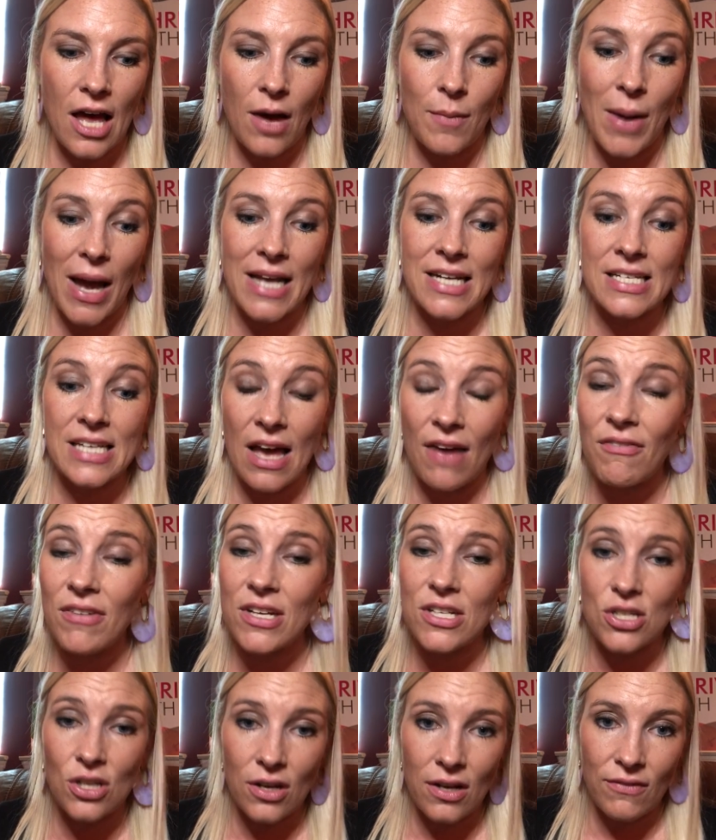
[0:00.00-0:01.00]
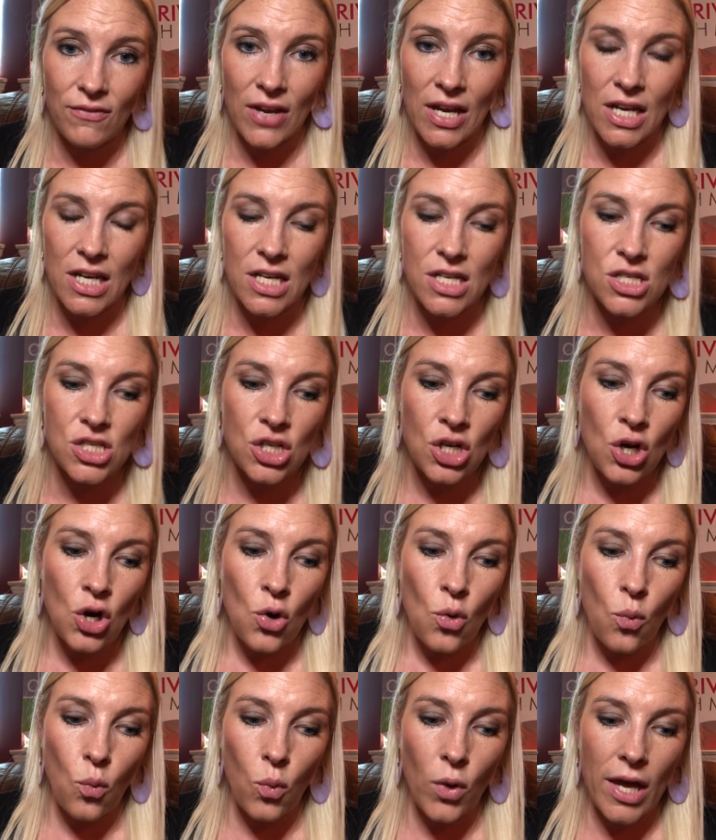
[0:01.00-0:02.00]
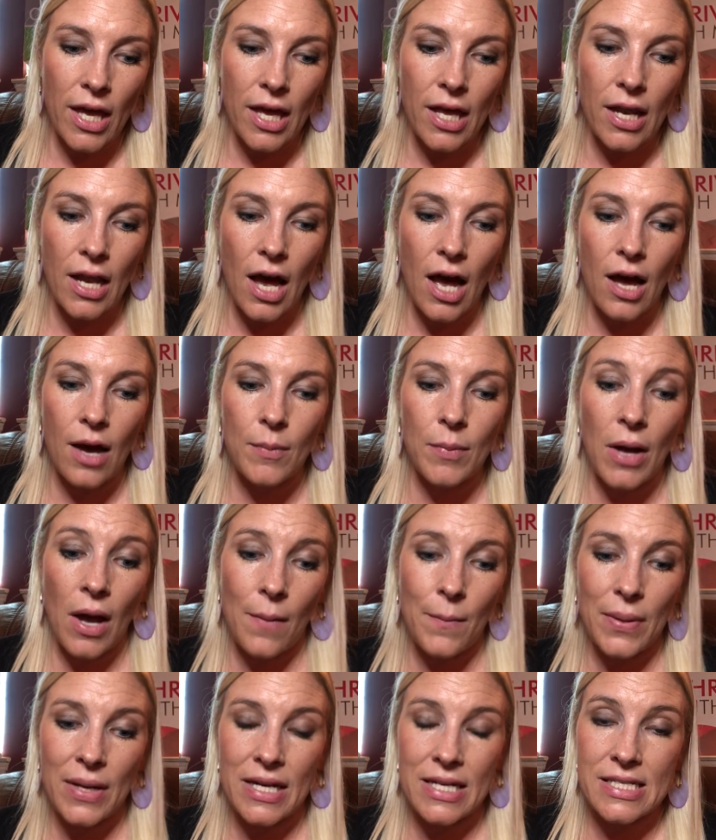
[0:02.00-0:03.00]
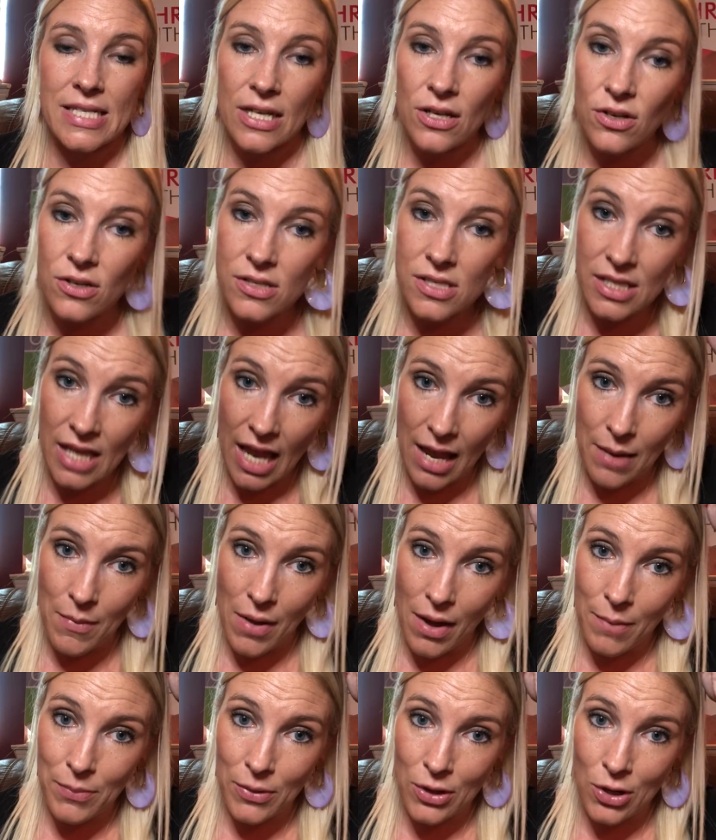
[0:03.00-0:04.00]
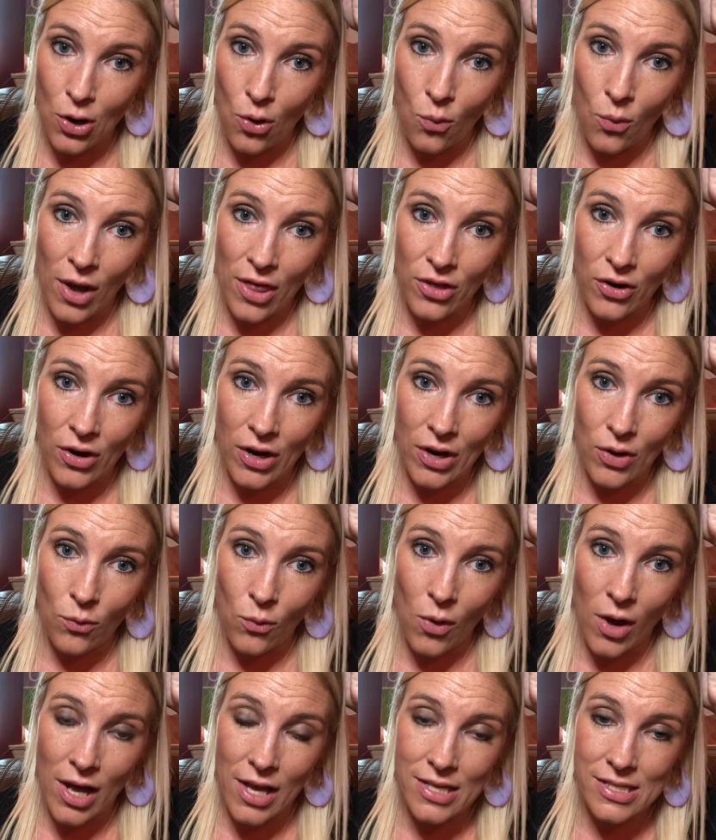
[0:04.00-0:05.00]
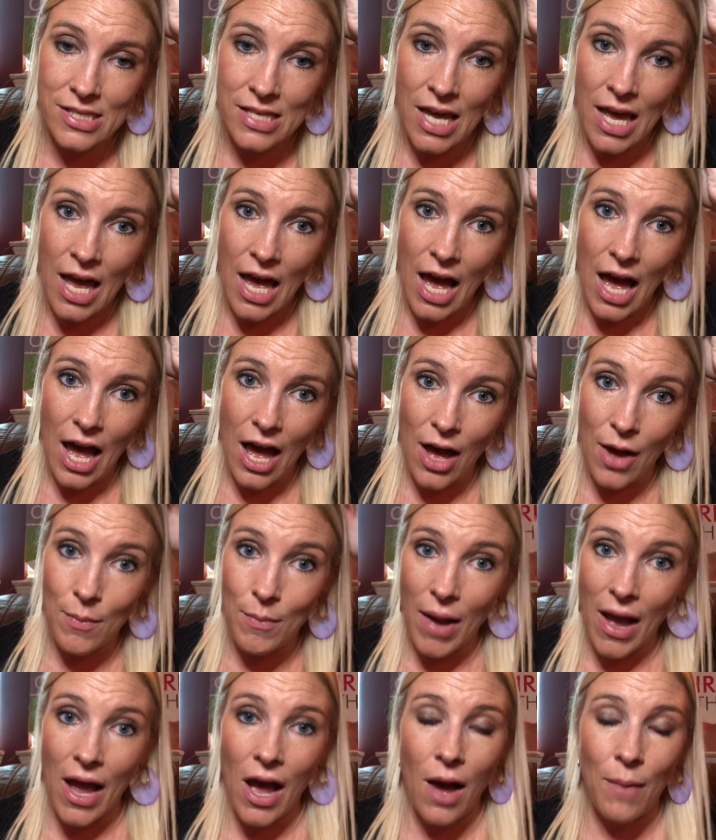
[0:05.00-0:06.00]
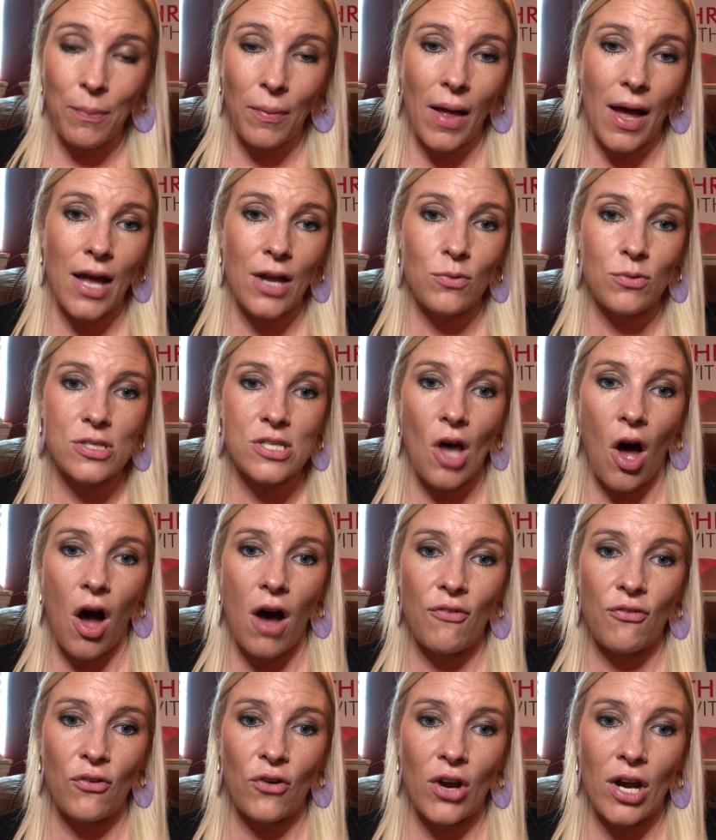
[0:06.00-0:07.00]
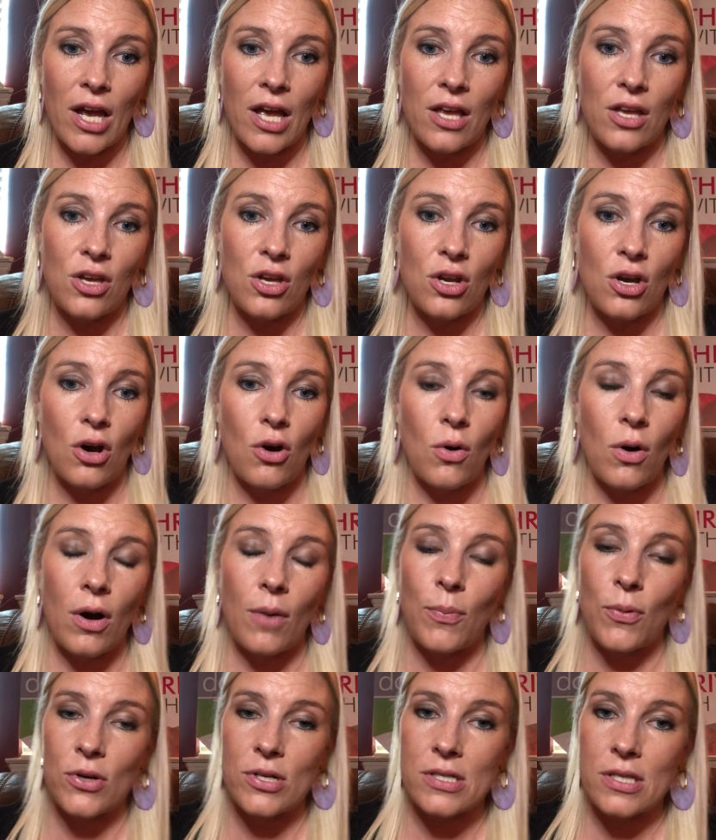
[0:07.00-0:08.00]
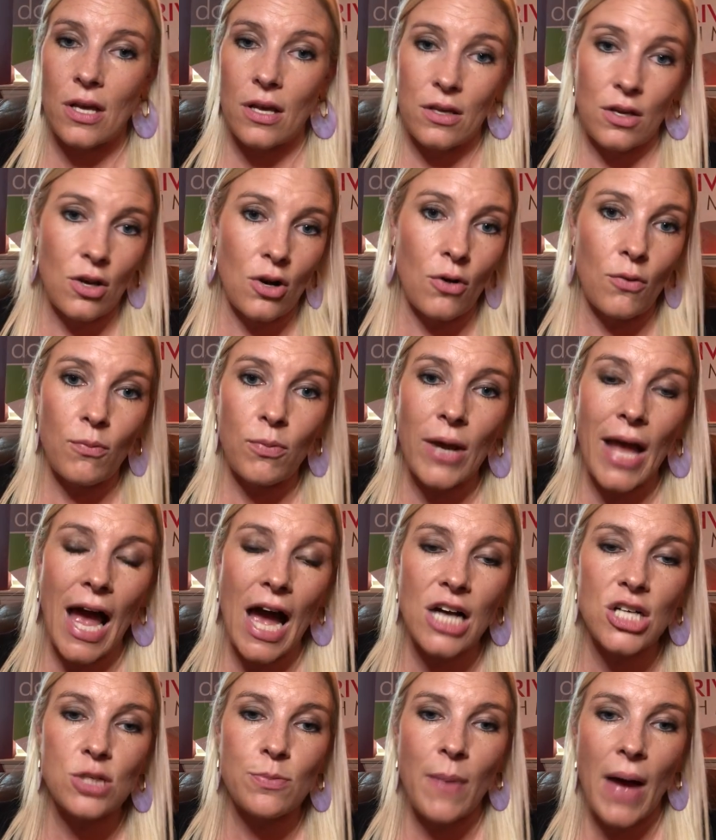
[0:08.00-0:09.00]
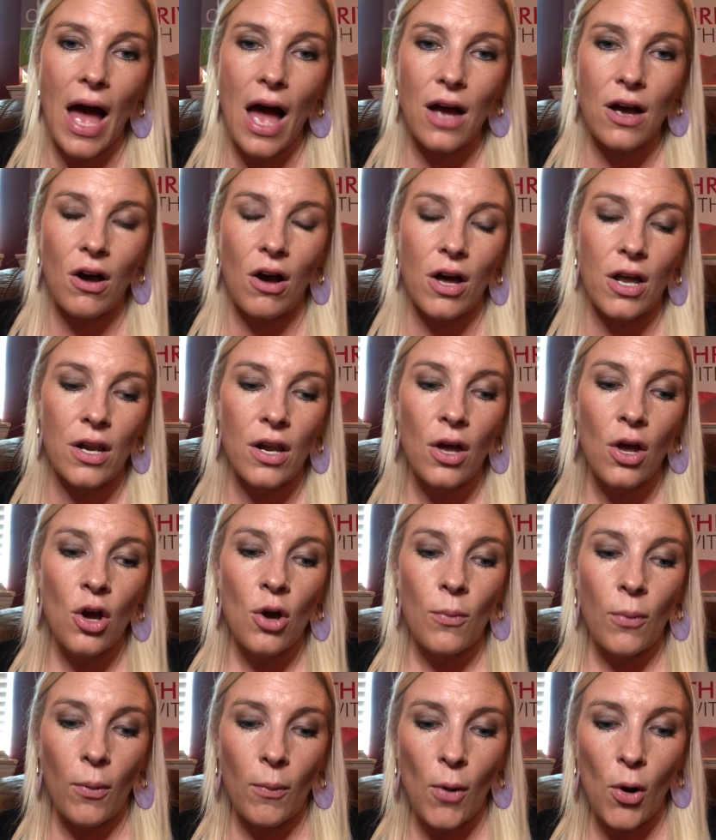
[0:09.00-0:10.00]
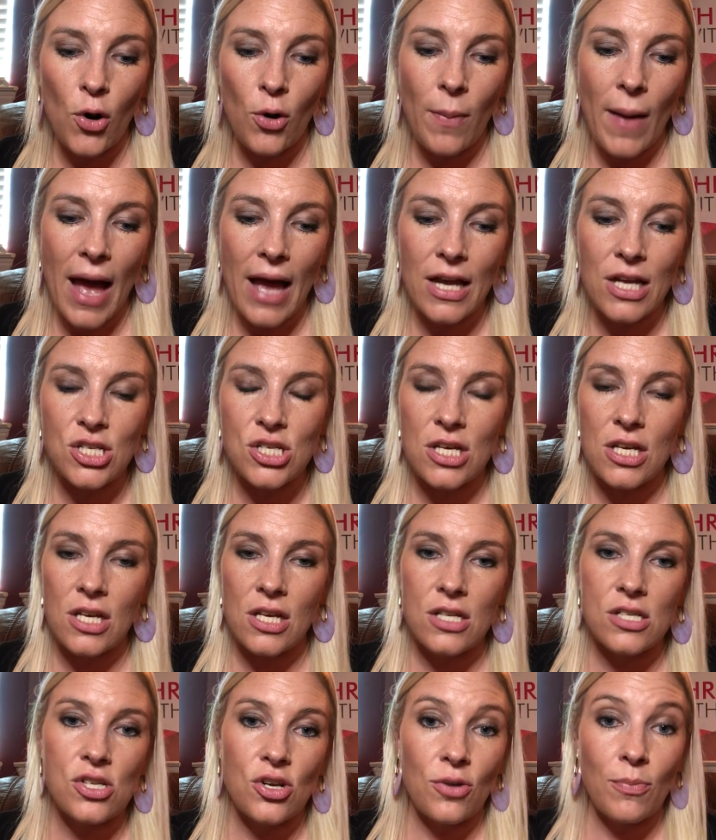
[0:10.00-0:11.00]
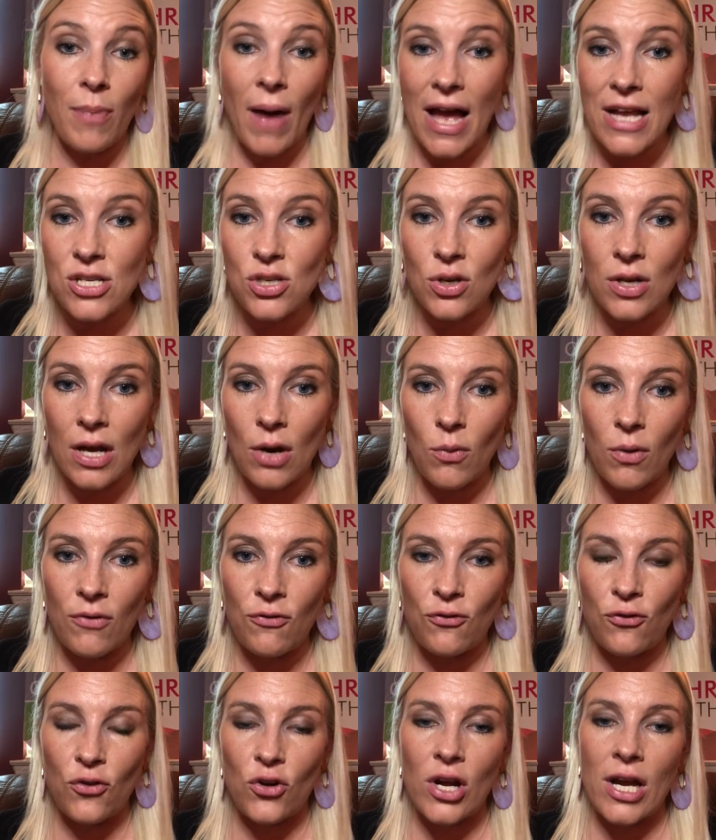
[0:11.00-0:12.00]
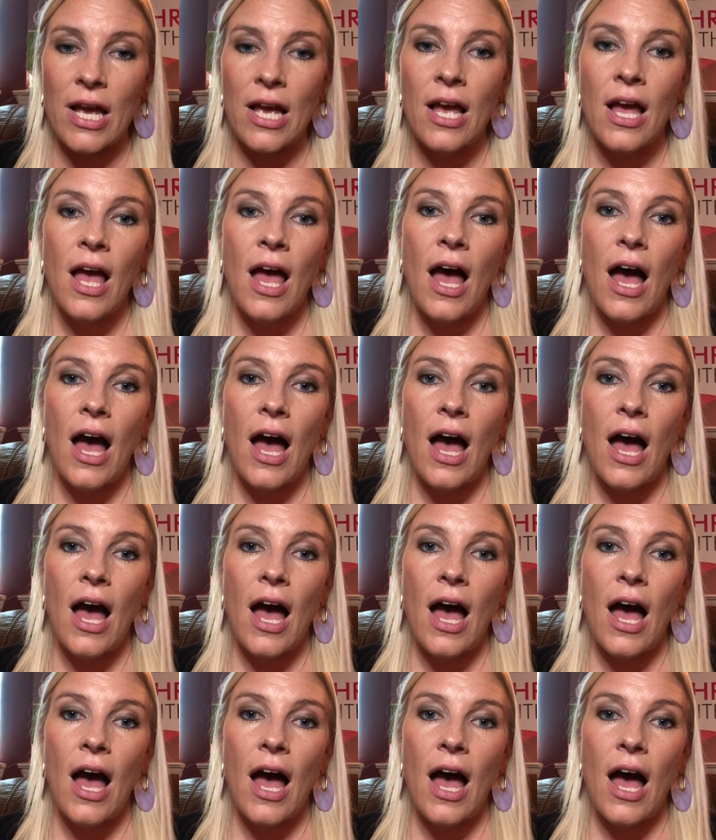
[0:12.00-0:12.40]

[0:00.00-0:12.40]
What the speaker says: I definitely took advantage when company deals came up, you know, whether it was my upline was offering, you know, cash back on promoter packages or buy 2 get 1 free.